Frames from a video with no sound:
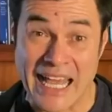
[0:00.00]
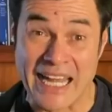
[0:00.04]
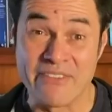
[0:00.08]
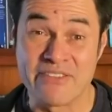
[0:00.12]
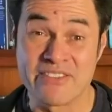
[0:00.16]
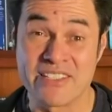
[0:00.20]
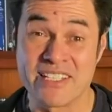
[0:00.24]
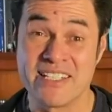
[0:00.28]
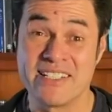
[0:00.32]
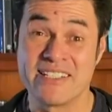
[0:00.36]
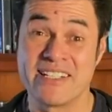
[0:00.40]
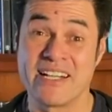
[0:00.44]
And if
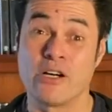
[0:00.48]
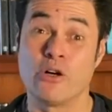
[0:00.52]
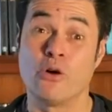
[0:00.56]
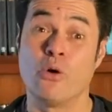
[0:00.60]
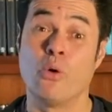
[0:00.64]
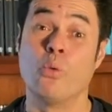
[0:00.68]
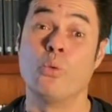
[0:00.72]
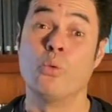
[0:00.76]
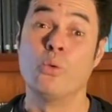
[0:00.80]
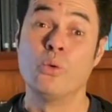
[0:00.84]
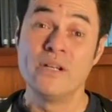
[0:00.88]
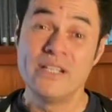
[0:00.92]
Citadel
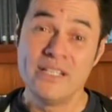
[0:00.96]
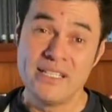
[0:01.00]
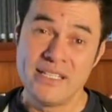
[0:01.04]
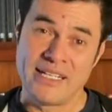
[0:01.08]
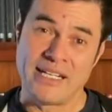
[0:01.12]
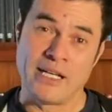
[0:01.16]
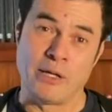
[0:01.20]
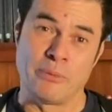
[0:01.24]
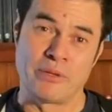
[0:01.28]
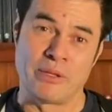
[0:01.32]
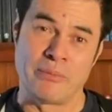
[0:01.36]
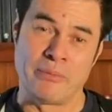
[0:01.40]
wouldn't
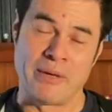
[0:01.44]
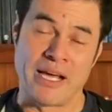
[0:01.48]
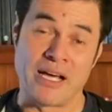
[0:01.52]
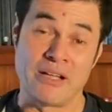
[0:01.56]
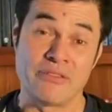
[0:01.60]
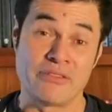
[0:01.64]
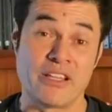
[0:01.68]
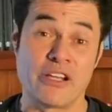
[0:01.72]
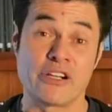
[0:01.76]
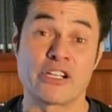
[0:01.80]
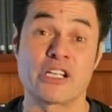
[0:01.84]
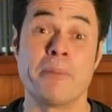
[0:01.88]
help them
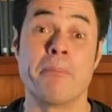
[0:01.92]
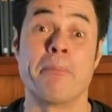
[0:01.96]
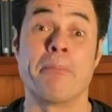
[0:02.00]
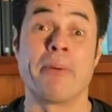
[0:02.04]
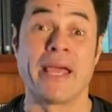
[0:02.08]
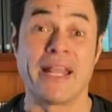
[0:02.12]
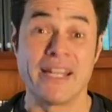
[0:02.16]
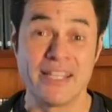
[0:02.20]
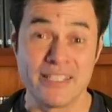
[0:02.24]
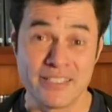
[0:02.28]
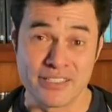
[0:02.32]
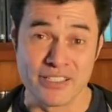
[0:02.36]
out, their
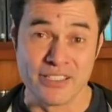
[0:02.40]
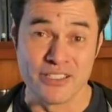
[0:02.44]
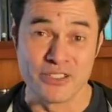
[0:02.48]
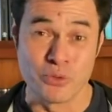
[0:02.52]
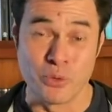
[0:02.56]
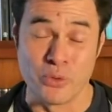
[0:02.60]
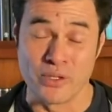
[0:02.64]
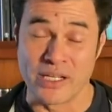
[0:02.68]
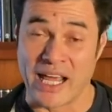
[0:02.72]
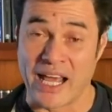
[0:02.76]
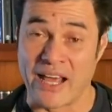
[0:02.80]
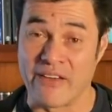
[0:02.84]
competitors
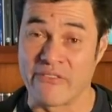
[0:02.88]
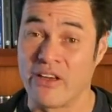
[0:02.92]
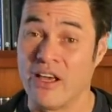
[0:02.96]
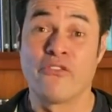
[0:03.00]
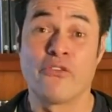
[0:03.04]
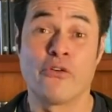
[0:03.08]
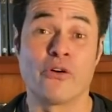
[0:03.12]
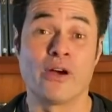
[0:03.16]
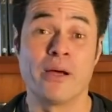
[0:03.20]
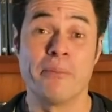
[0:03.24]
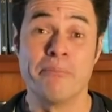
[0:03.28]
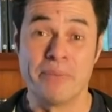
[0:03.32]
would have
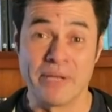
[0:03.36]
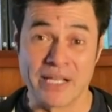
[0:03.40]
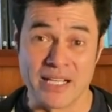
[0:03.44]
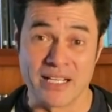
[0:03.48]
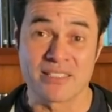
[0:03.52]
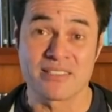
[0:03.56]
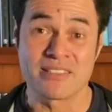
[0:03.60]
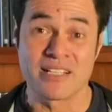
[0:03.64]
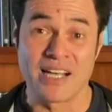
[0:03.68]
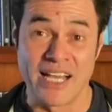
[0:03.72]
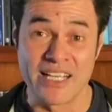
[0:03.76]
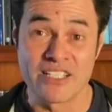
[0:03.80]
for a bigger
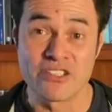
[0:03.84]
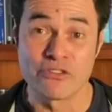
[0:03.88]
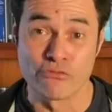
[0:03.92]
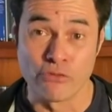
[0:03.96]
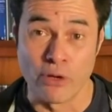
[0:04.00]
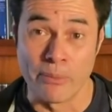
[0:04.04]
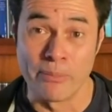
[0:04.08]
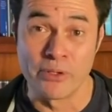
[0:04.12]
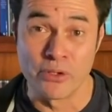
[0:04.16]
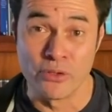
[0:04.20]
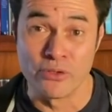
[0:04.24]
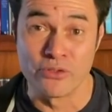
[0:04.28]
slice of
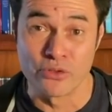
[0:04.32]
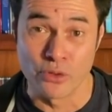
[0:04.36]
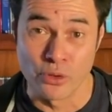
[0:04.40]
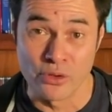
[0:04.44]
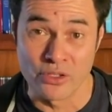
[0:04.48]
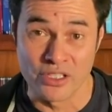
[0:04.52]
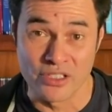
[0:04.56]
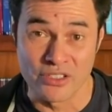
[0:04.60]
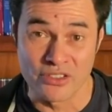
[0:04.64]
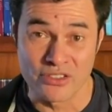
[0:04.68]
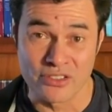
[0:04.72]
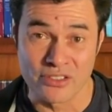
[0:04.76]
Robinhood's
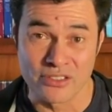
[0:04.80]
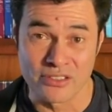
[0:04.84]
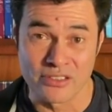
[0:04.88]
orders.